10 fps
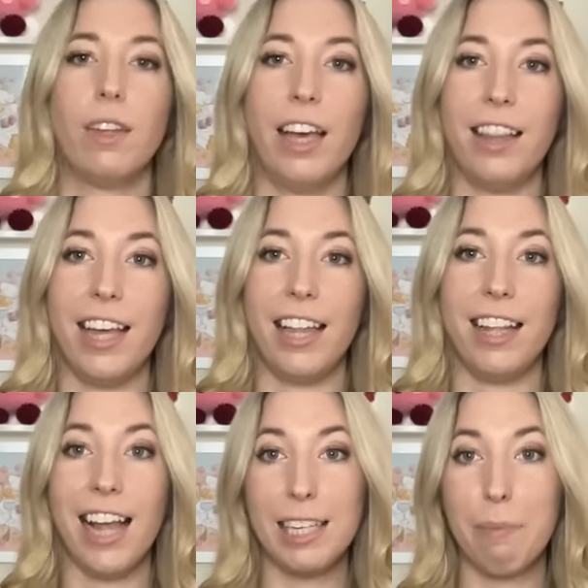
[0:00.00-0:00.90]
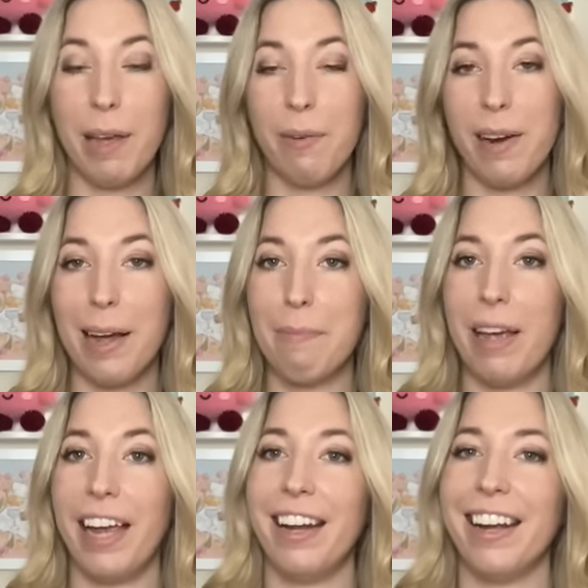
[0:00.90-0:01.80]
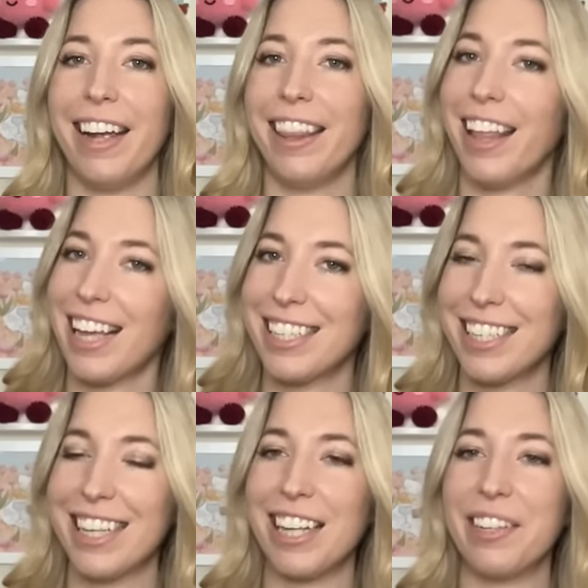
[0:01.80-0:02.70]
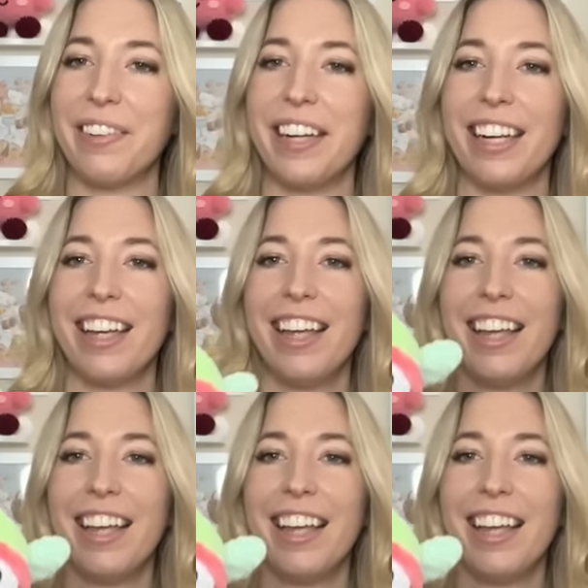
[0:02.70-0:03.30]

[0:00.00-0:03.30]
And then the last penguin I made and the last accessory